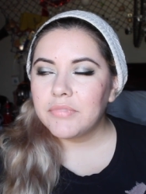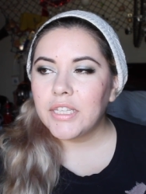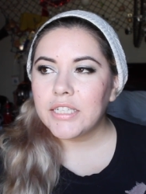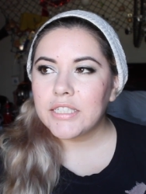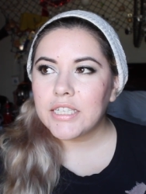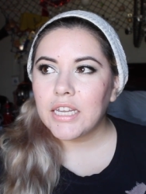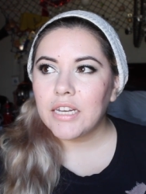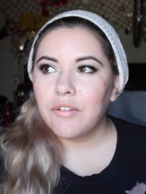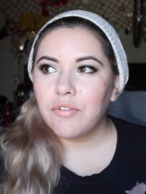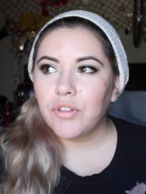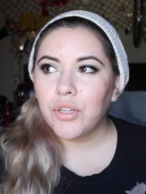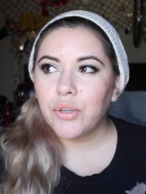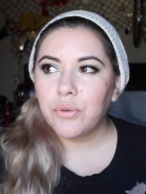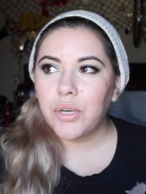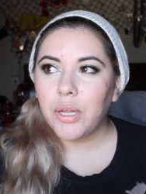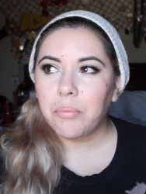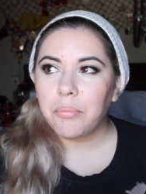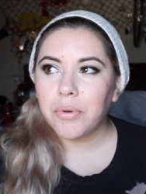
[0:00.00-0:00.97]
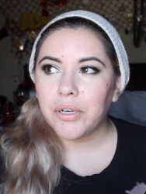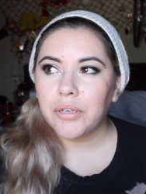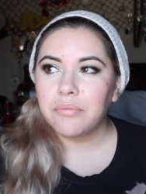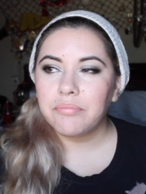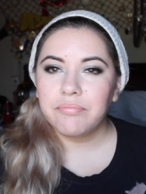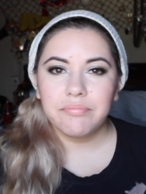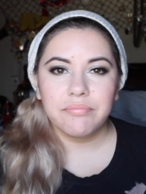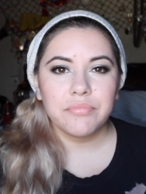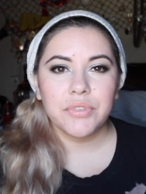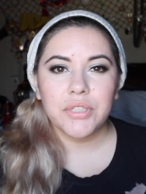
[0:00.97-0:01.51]
that's kind of a low number
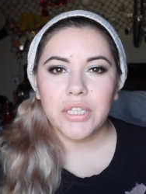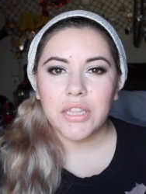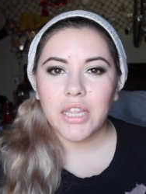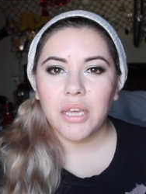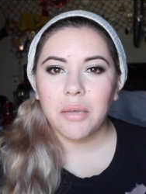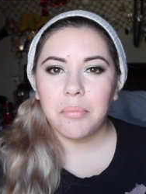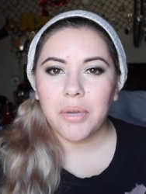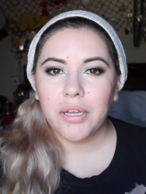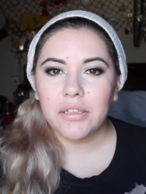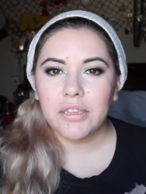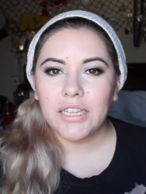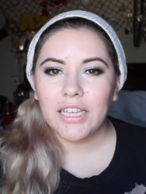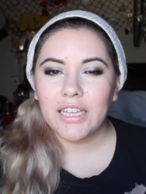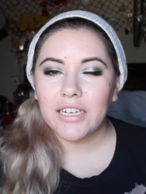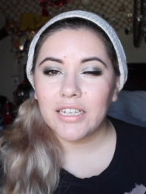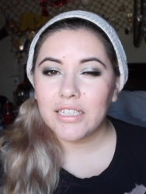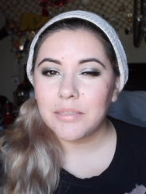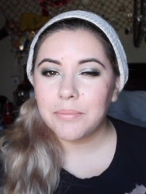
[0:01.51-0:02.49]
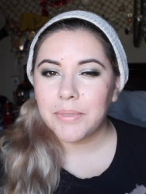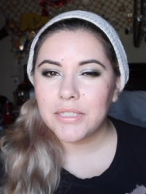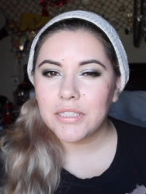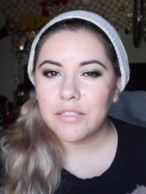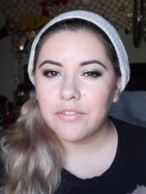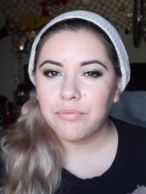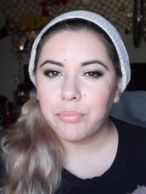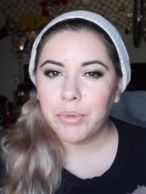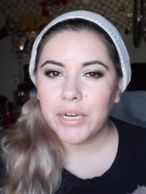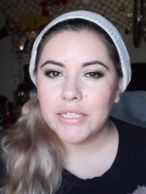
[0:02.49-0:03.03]
when you think about the
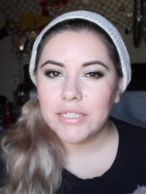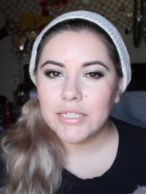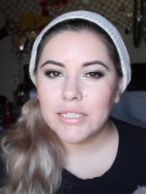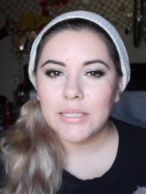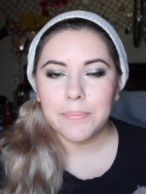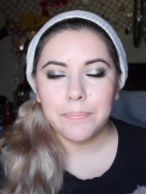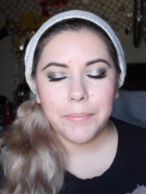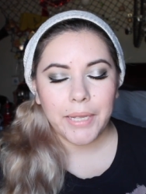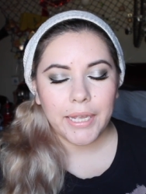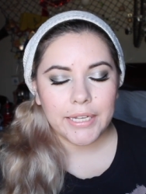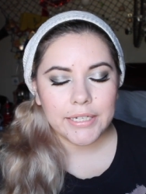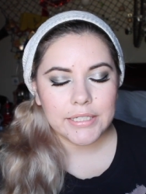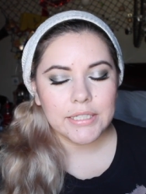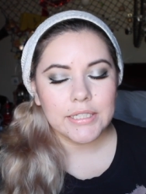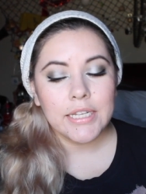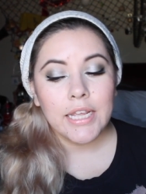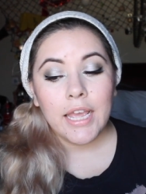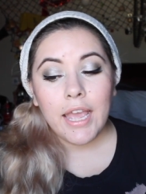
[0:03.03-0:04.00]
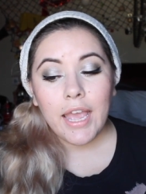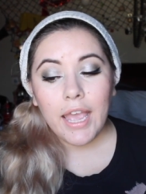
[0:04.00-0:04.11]
inexpensive prices. But